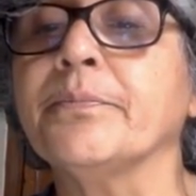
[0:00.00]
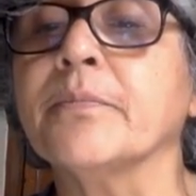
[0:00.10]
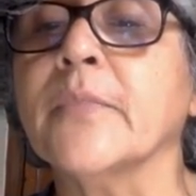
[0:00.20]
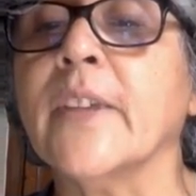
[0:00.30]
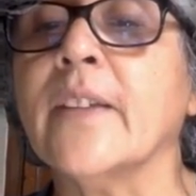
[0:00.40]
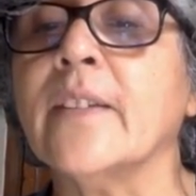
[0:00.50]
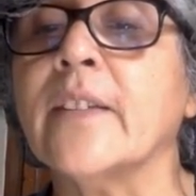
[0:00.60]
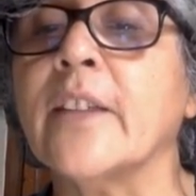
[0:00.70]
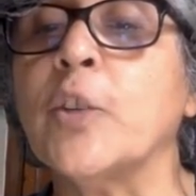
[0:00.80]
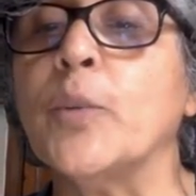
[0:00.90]
Yes,
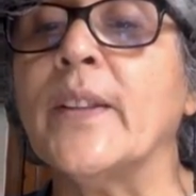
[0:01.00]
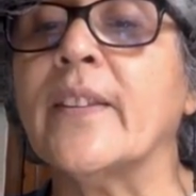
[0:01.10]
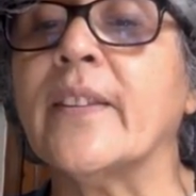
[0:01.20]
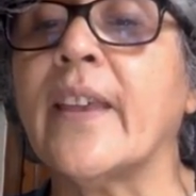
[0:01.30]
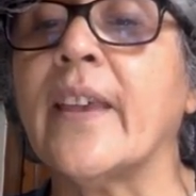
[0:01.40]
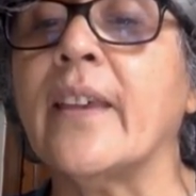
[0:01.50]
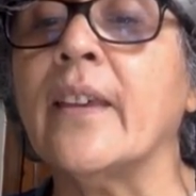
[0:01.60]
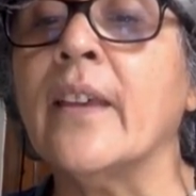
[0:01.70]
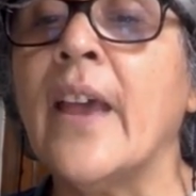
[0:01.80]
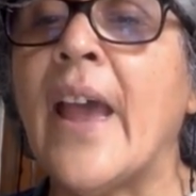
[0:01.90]
then you will say,
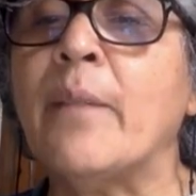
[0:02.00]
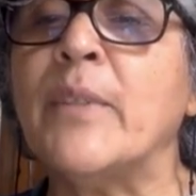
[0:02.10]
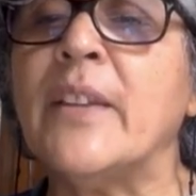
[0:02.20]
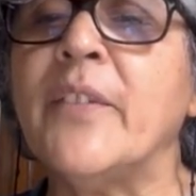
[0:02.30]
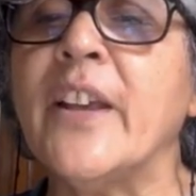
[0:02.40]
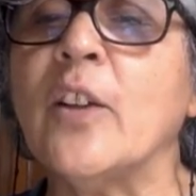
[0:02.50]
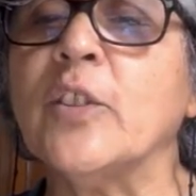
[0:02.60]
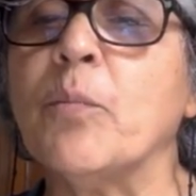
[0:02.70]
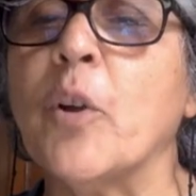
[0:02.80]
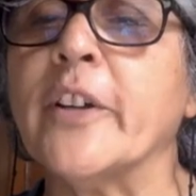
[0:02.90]
I'm living out
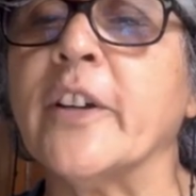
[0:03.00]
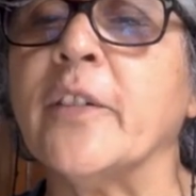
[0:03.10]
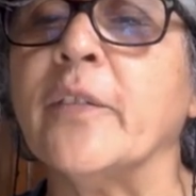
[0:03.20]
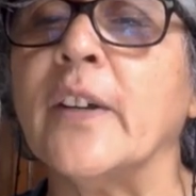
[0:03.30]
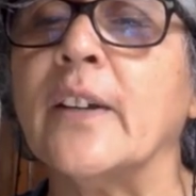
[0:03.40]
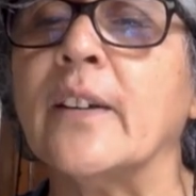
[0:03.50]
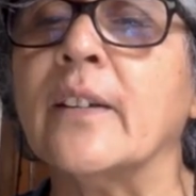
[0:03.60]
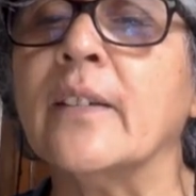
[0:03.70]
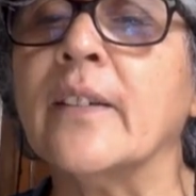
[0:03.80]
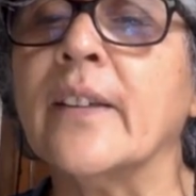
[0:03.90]
the modern world.
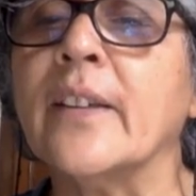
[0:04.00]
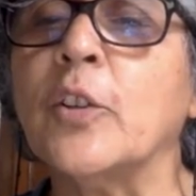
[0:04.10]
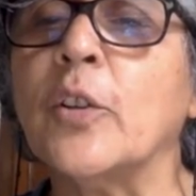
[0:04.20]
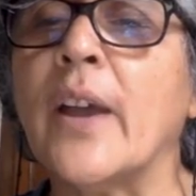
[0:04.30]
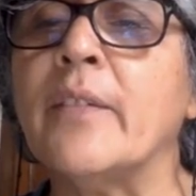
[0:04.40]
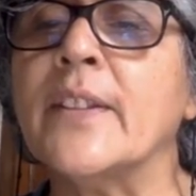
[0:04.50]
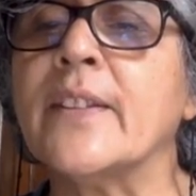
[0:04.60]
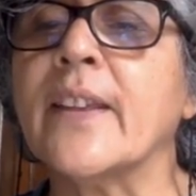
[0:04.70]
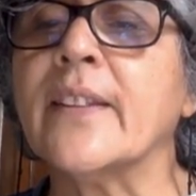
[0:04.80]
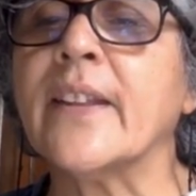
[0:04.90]
I will
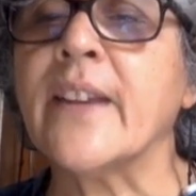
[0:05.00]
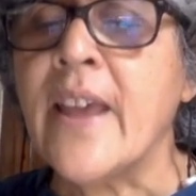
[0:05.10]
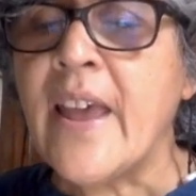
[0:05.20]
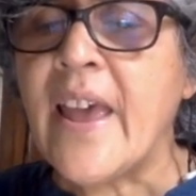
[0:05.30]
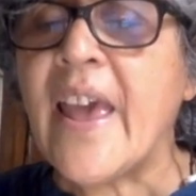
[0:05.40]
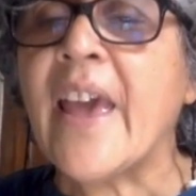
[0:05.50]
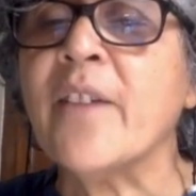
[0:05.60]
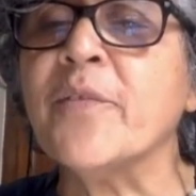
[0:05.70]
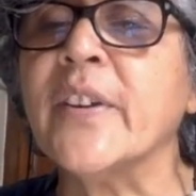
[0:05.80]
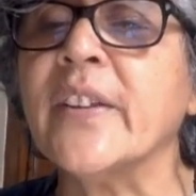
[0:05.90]
say that
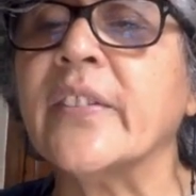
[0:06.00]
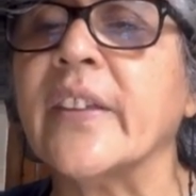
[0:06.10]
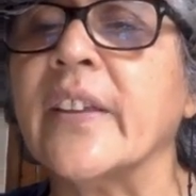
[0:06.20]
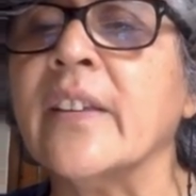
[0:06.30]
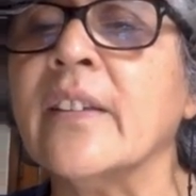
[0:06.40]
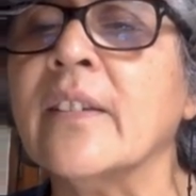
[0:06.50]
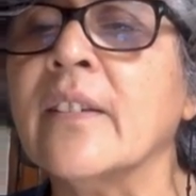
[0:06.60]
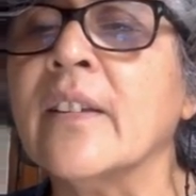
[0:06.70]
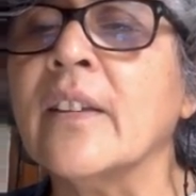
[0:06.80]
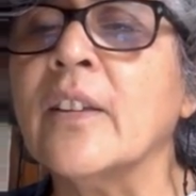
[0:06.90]
everything,
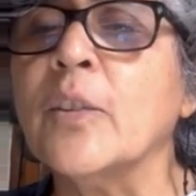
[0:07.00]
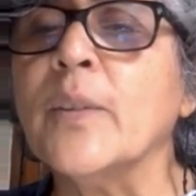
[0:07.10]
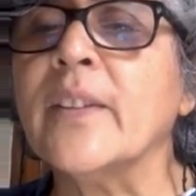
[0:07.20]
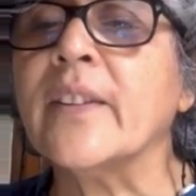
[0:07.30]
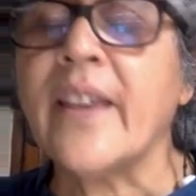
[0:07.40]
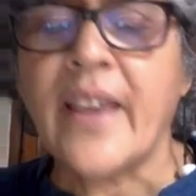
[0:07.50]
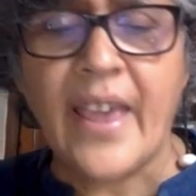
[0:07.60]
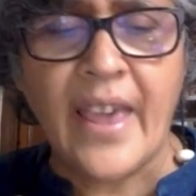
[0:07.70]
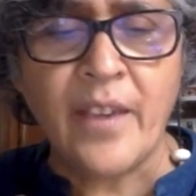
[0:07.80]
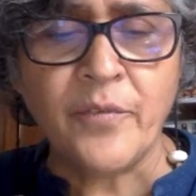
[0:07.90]
you will say
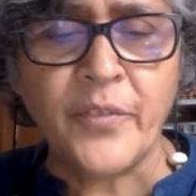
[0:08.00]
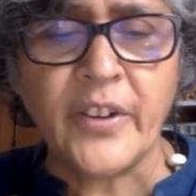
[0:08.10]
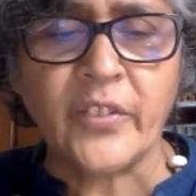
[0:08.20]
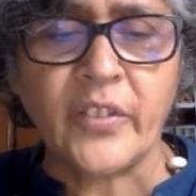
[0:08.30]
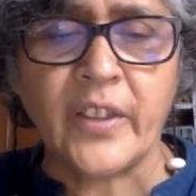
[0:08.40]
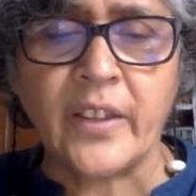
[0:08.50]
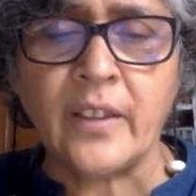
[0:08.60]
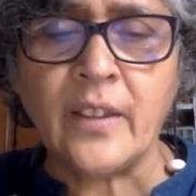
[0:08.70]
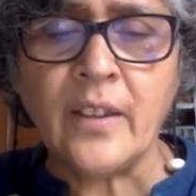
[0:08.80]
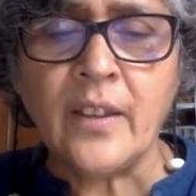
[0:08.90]
everything
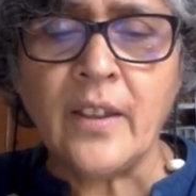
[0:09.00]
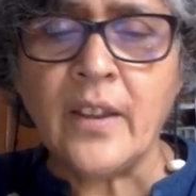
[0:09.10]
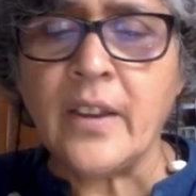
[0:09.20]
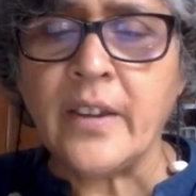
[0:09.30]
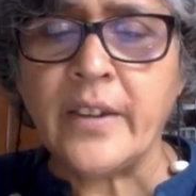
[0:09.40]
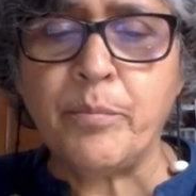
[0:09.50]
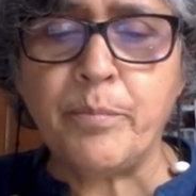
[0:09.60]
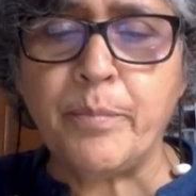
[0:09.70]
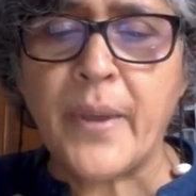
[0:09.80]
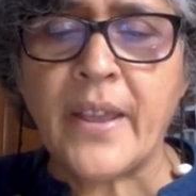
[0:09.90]

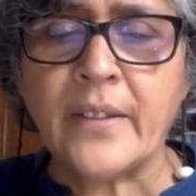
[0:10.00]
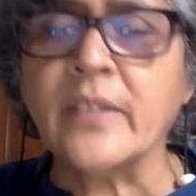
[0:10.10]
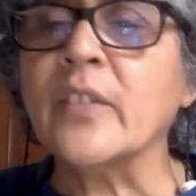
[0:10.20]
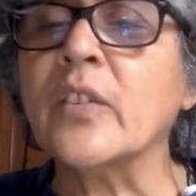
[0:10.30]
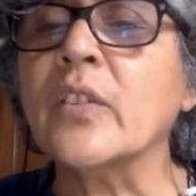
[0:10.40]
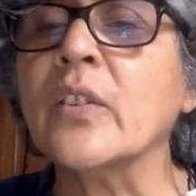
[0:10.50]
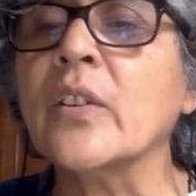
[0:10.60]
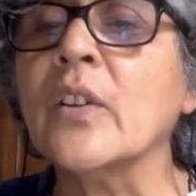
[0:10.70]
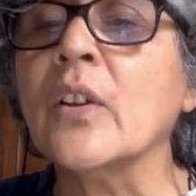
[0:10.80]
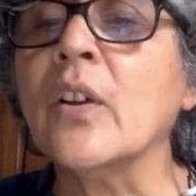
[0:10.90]
depends
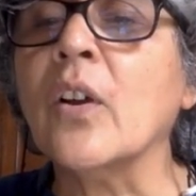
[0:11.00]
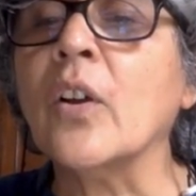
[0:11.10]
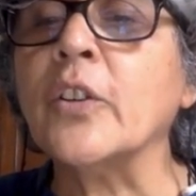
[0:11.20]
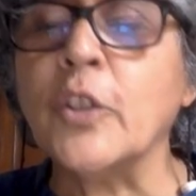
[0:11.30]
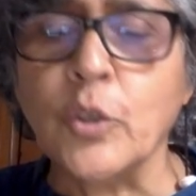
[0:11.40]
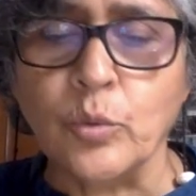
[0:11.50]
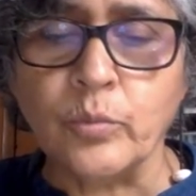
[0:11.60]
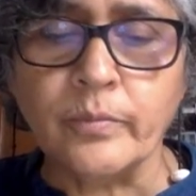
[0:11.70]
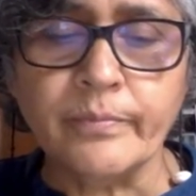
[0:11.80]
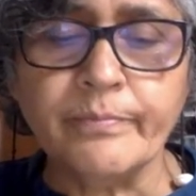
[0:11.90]
on you.
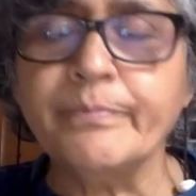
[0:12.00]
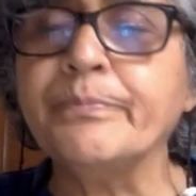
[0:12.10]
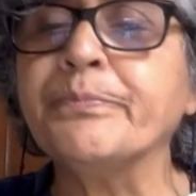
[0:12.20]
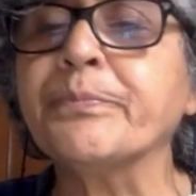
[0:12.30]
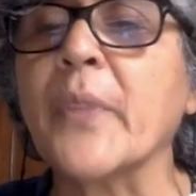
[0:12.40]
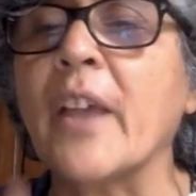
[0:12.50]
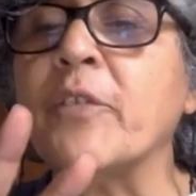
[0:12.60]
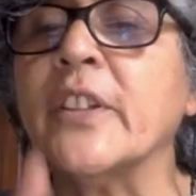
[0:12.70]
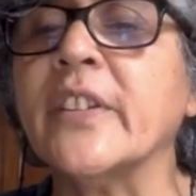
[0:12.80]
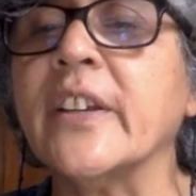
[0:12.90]

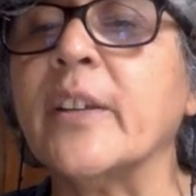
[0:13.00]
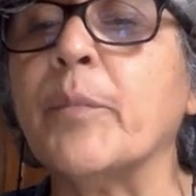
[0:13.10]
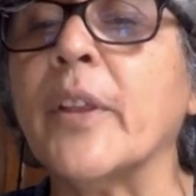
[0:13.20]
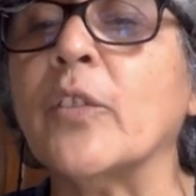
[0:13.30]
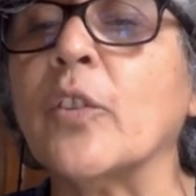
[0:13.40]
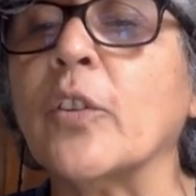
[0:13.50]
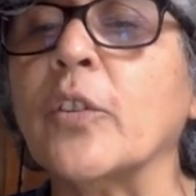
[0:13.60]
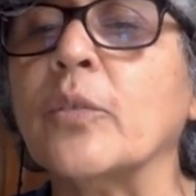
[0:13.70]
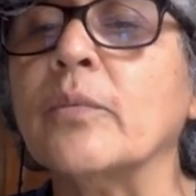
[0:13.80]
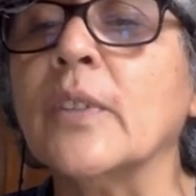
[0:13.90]
Everything depends on you.
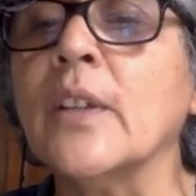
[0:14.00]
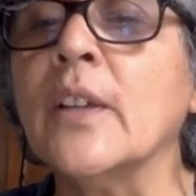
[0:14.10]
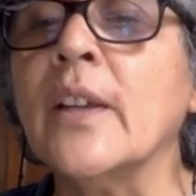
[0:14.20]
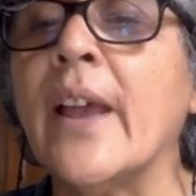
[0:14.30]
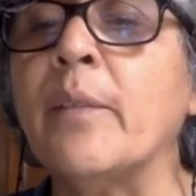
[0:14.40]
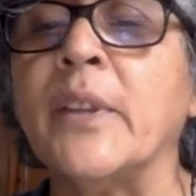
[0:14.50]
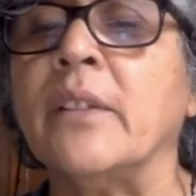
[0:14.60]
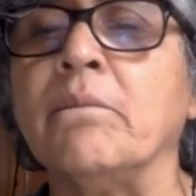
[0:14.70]
I mean,